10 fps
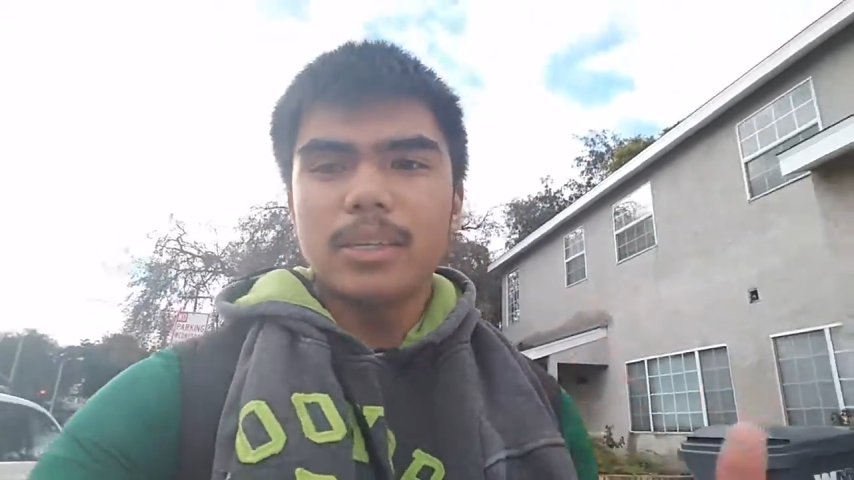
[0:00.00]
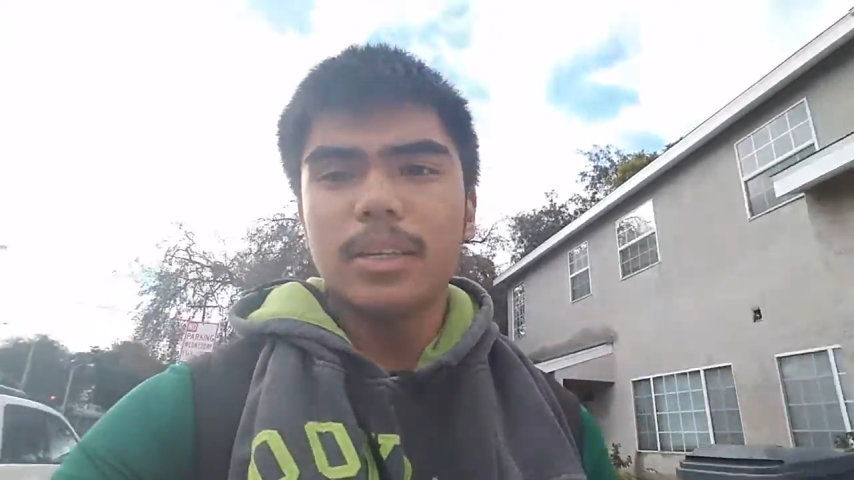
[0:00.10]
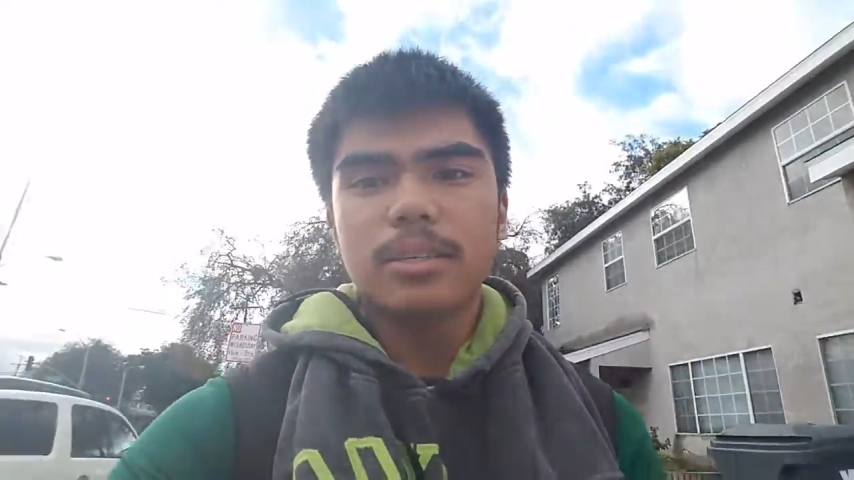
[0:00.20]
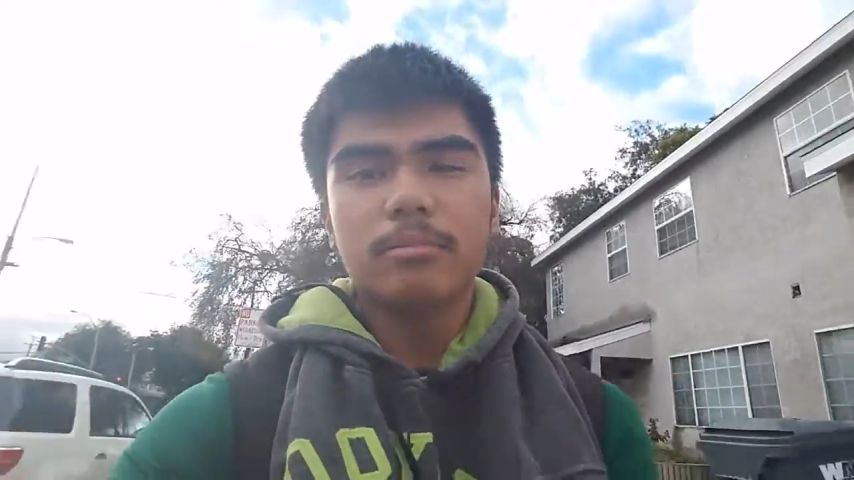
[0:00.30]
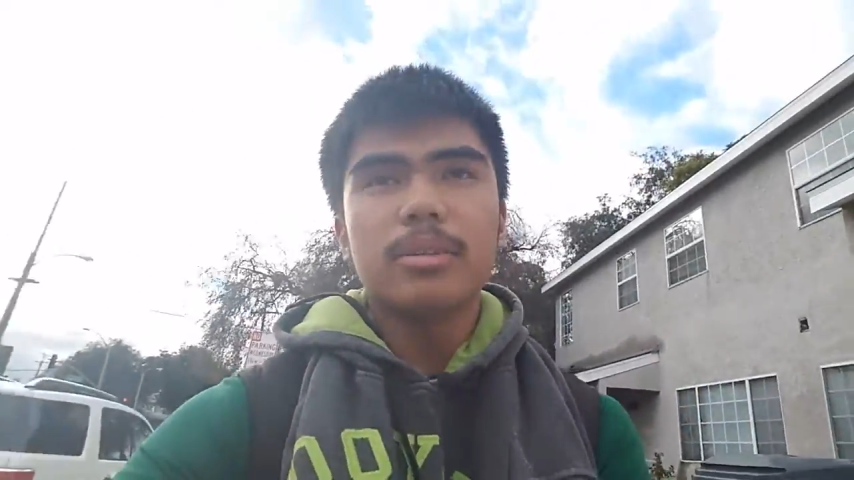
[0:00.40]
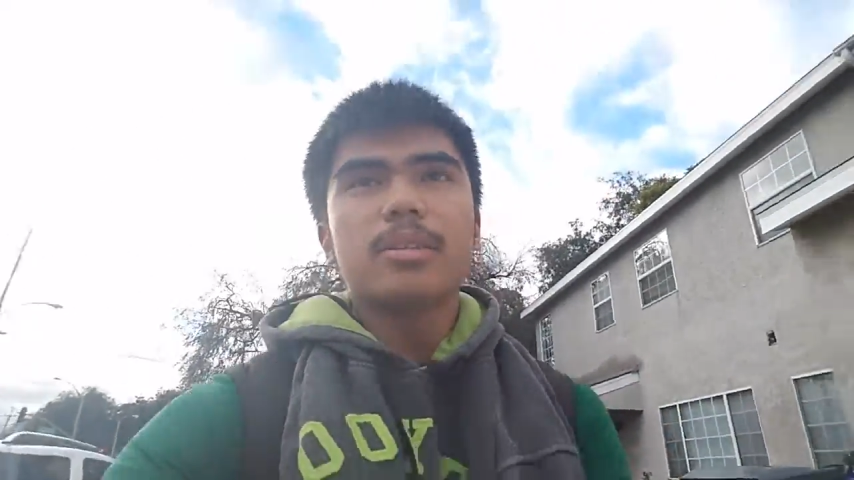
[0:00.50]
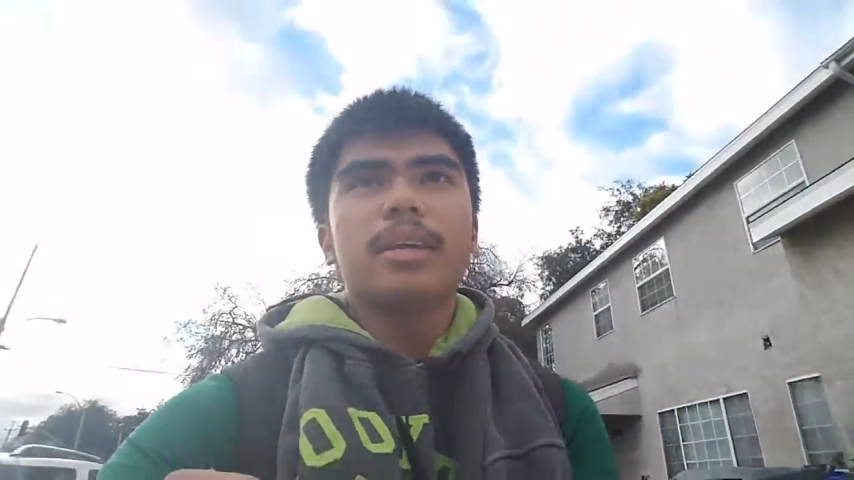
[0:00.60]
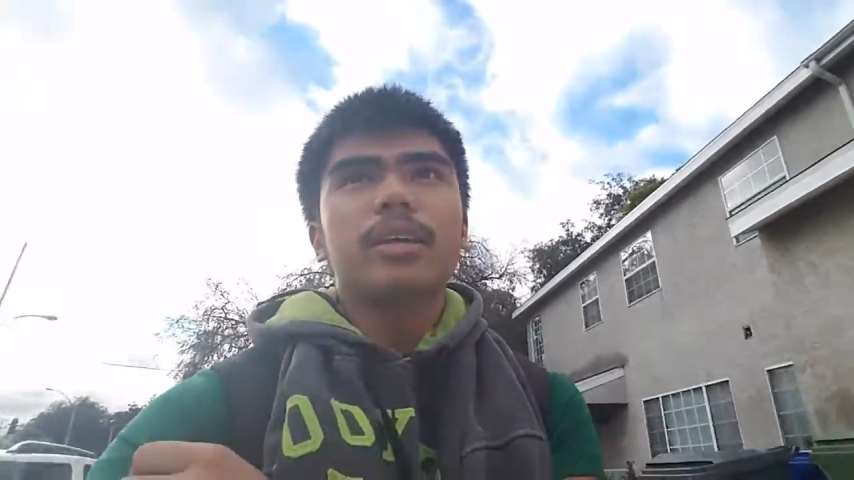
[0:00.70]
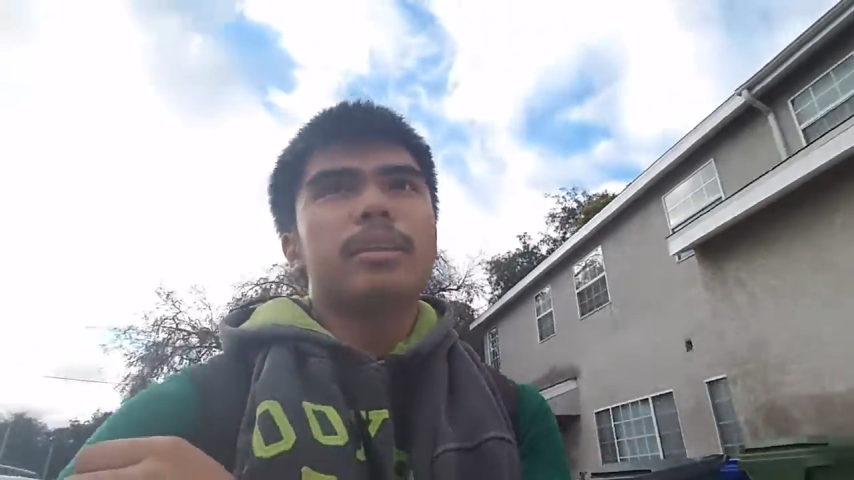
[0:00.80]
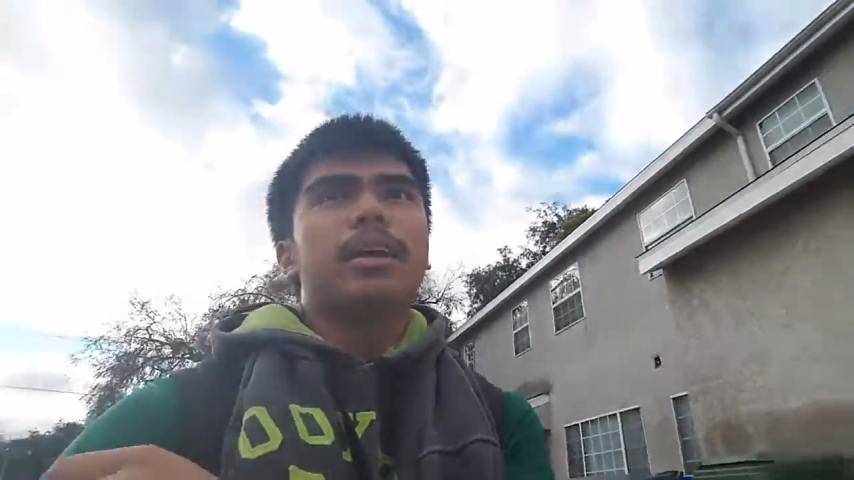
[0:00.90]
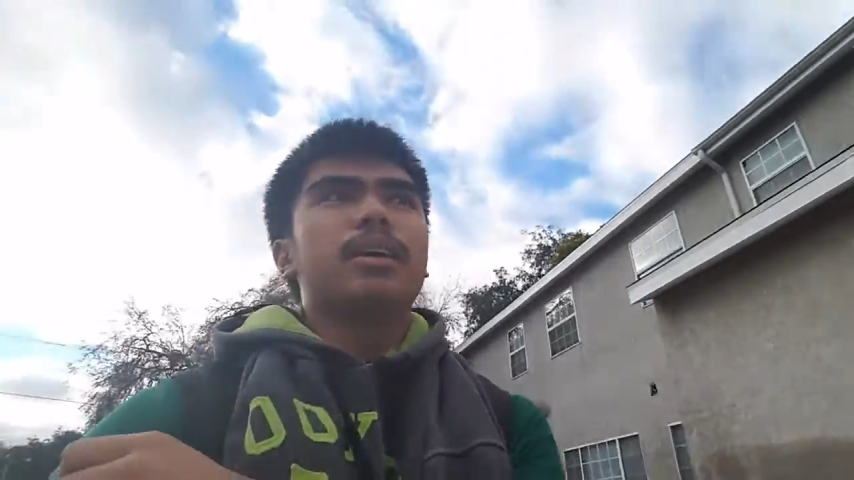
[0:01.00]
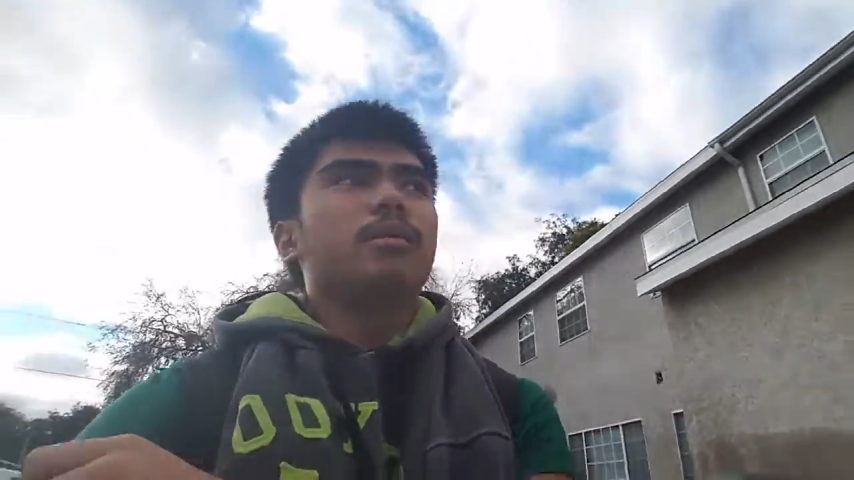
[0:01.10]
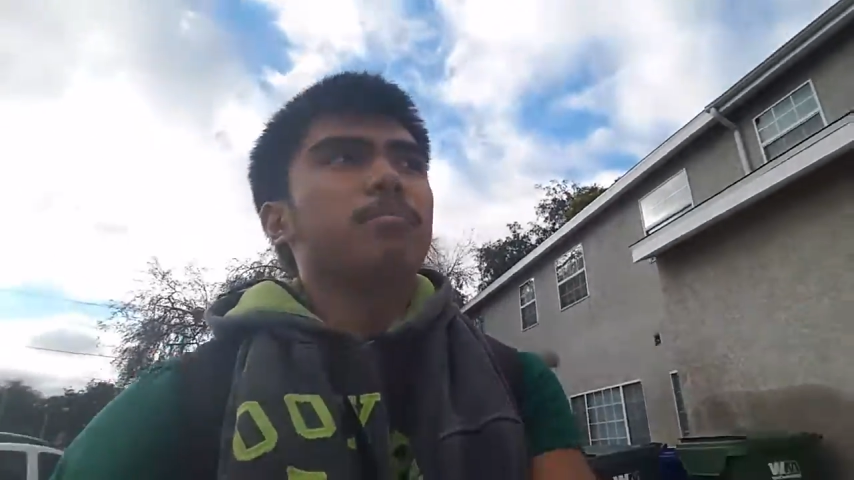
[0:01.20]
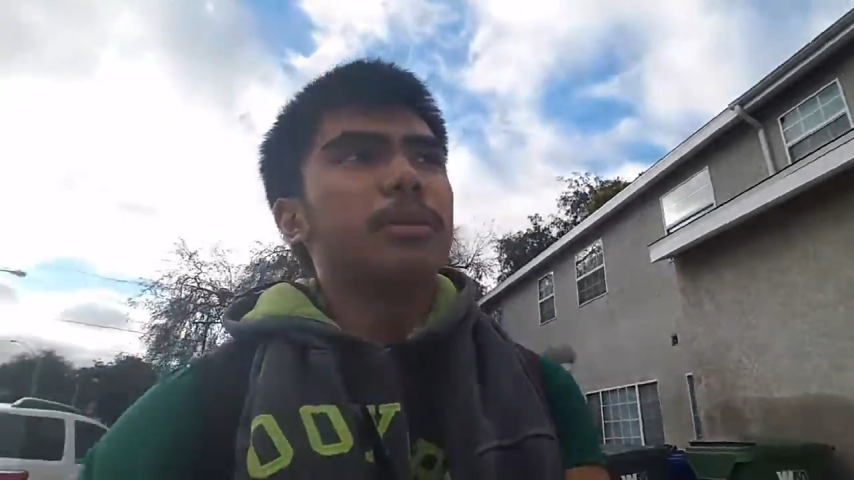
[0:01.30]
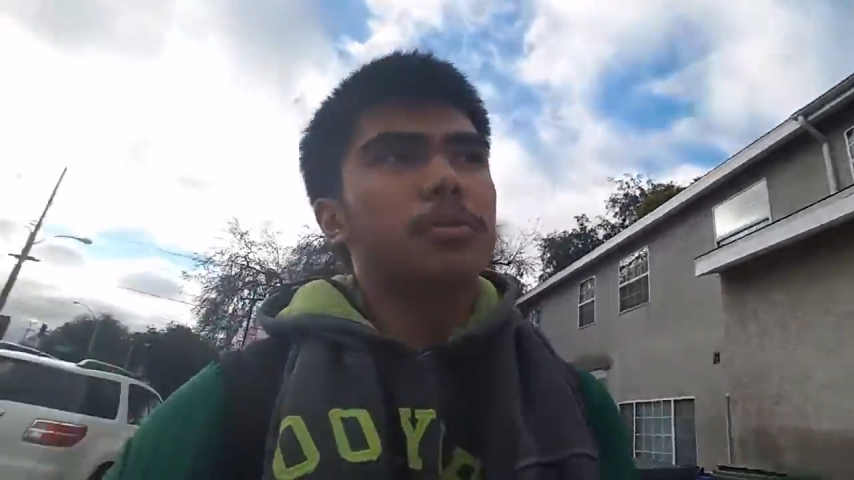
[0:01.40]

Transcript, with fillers: texted me saying that my